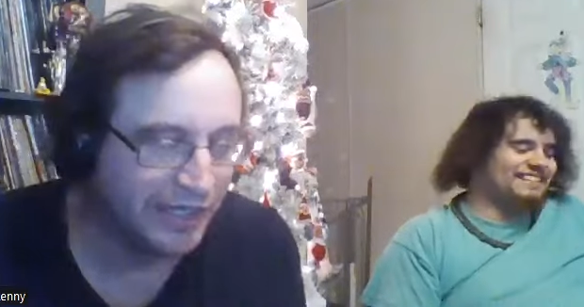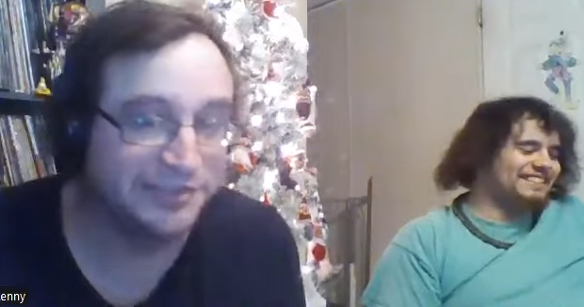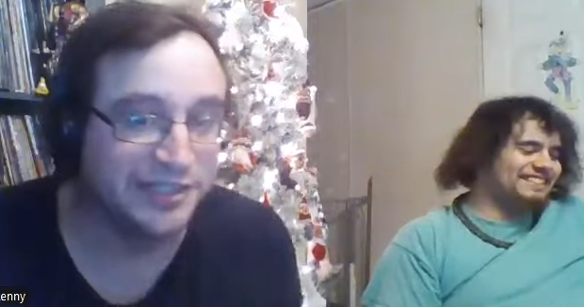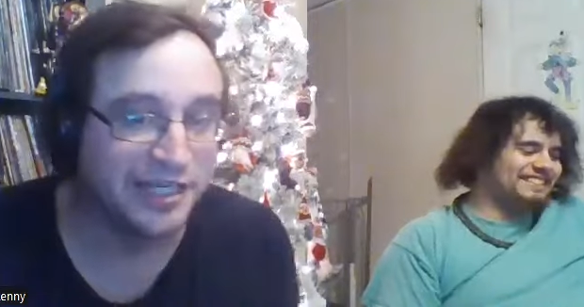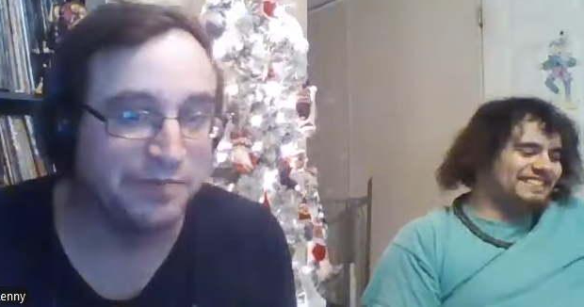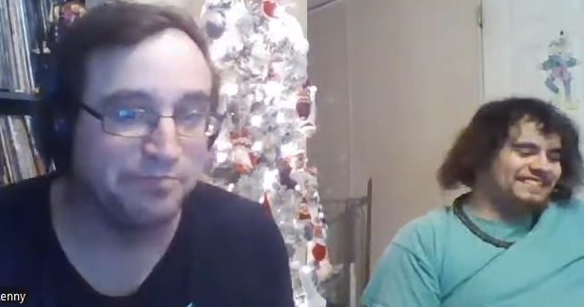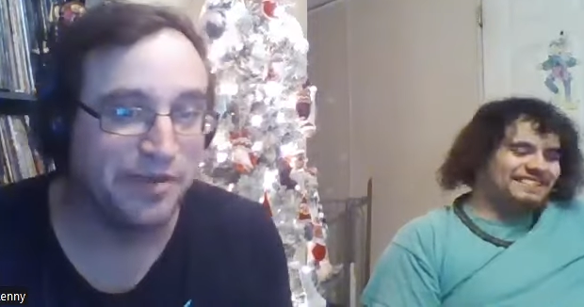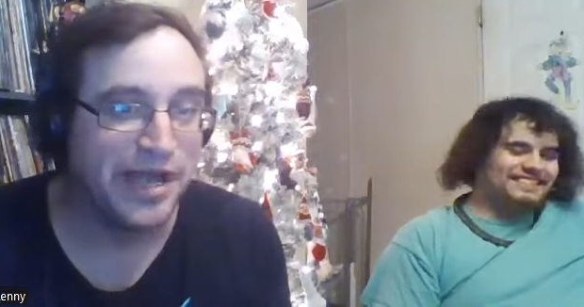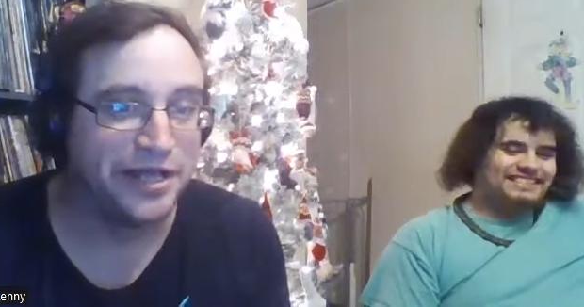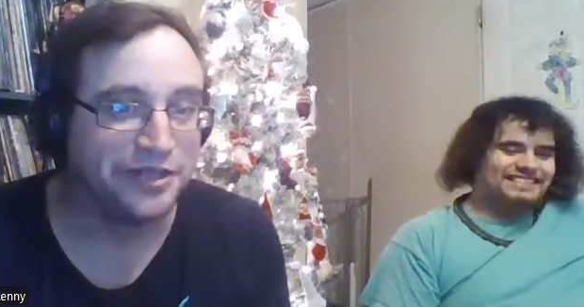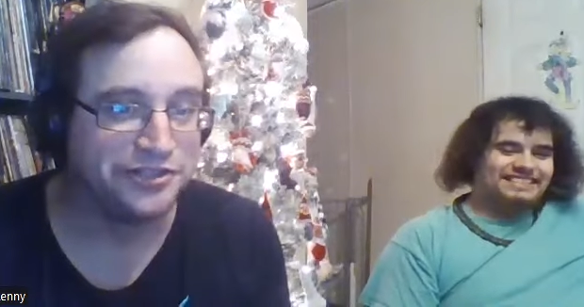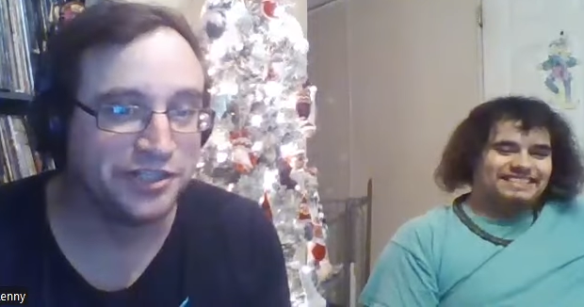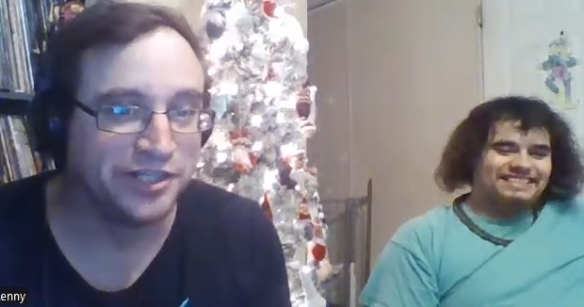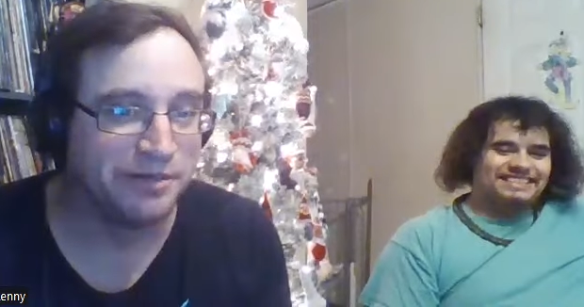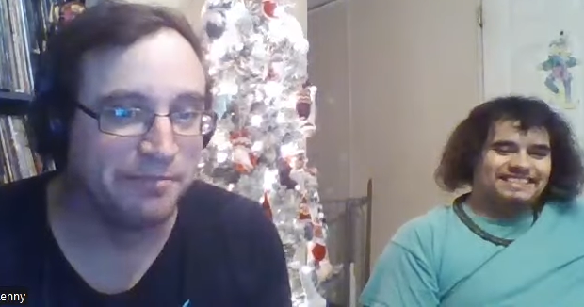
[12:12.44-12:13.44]
Speaker 1: he said bad
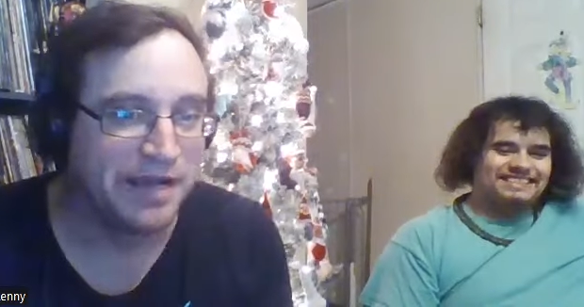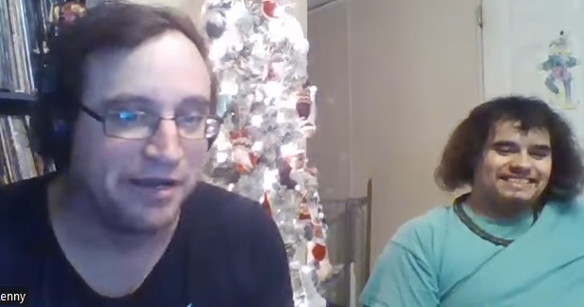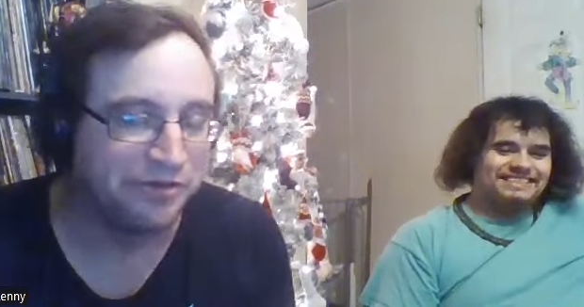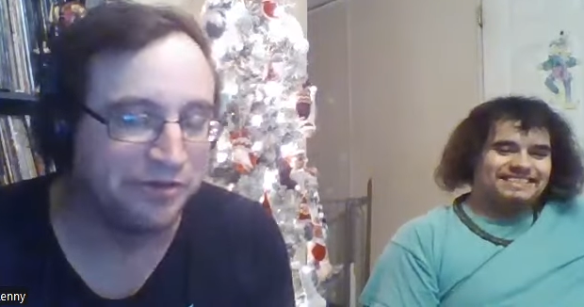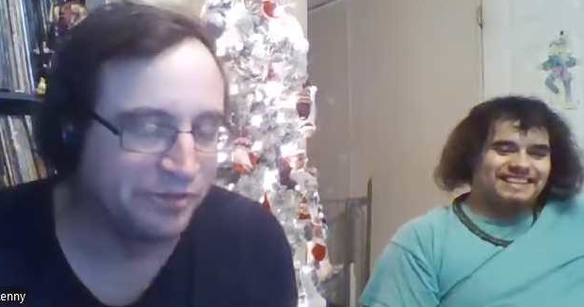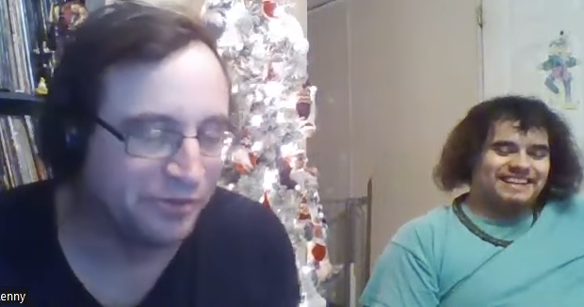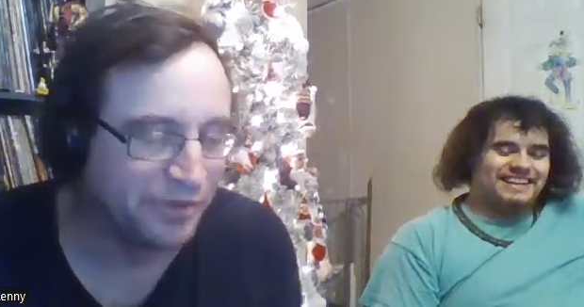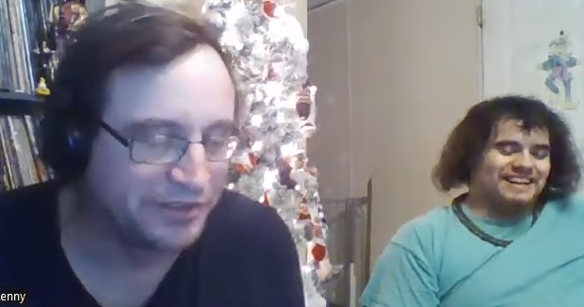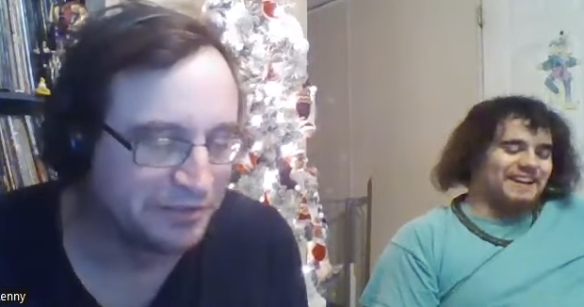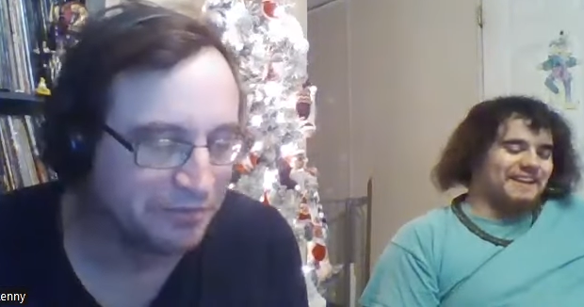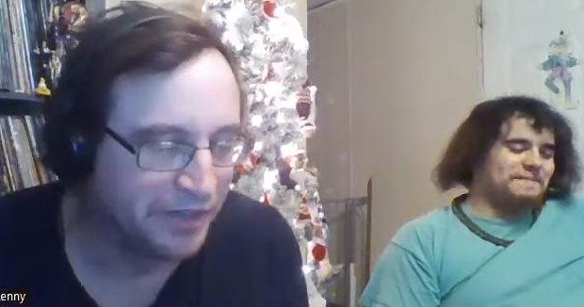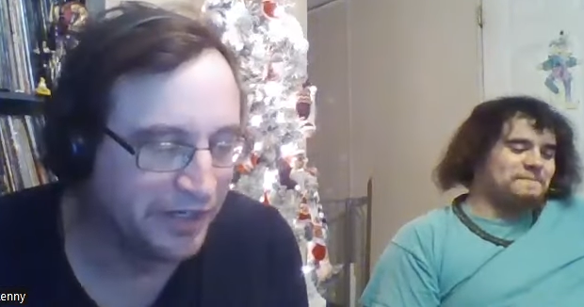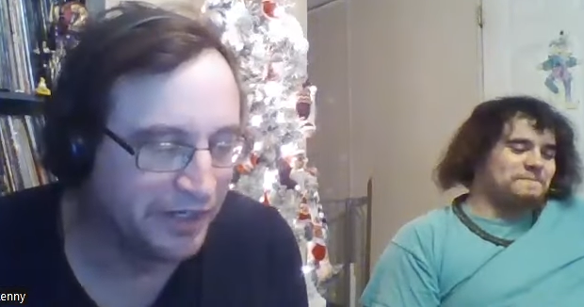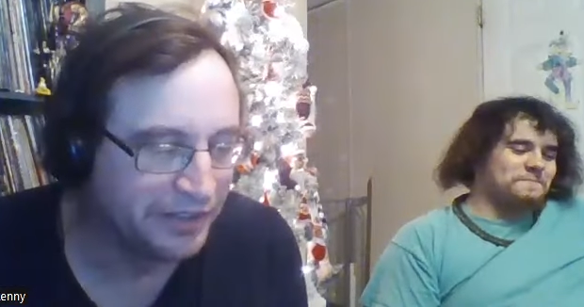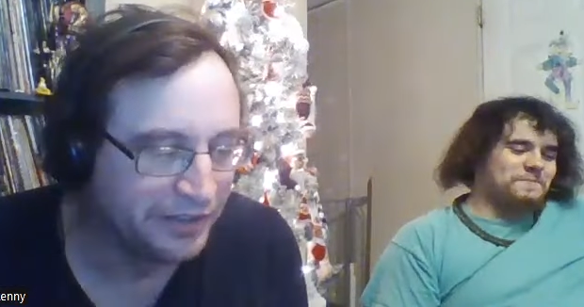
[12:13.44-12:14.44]
shit about you. It yeah. wasn't
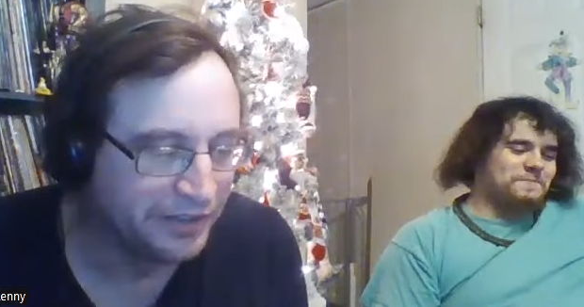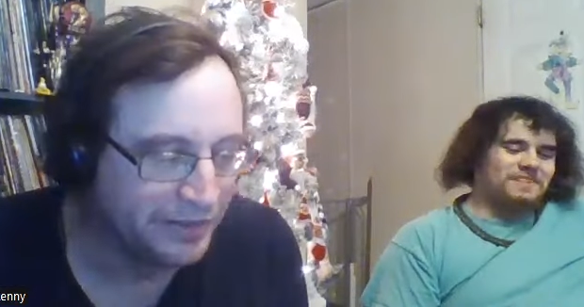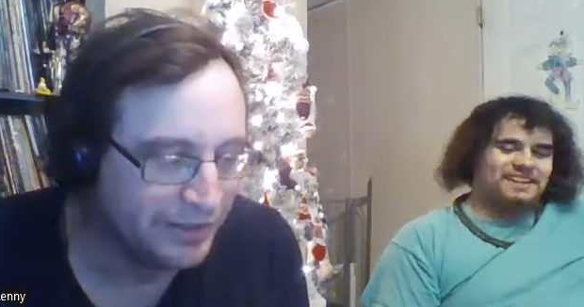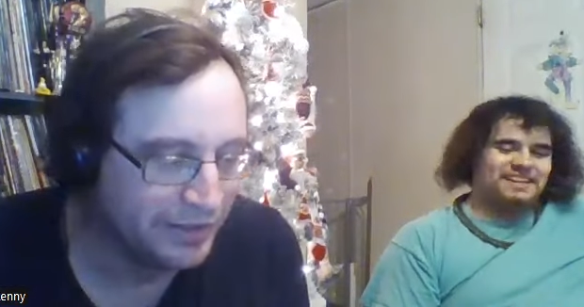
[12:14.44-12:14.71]
me.